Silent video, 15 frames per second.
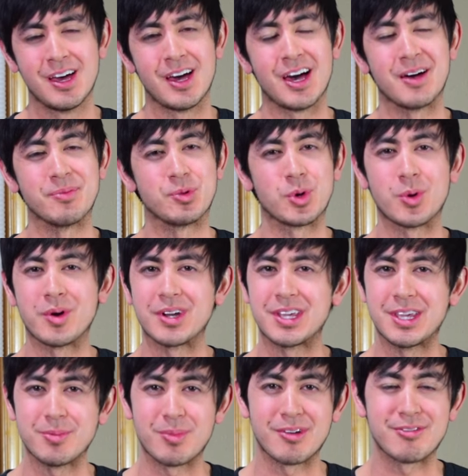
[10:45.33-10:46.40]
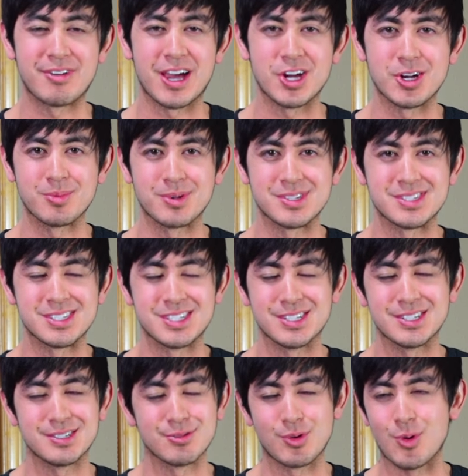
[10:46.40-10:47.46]
Um, do I want to keep my firearm
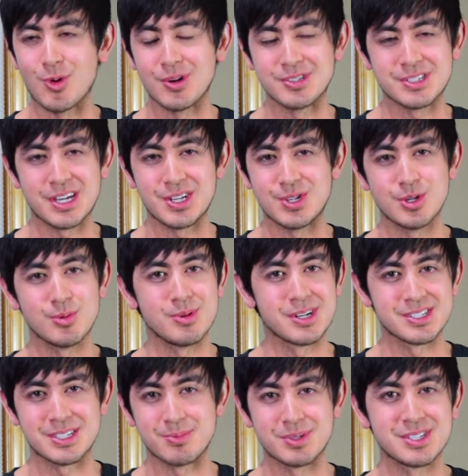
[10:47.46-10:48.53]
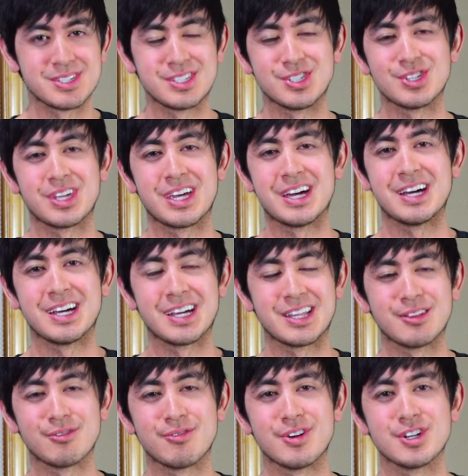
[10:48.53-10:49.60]
concealed? Of course I do because I'm concealed carrying in
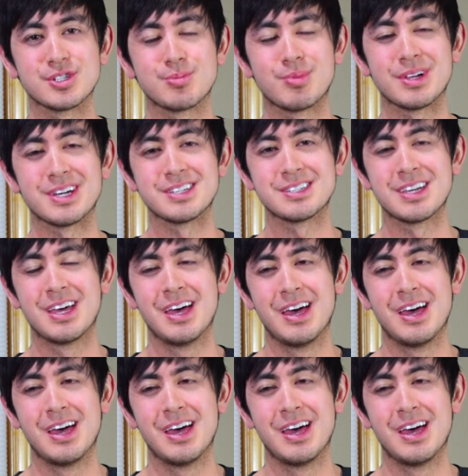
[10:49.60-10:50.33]
the first place.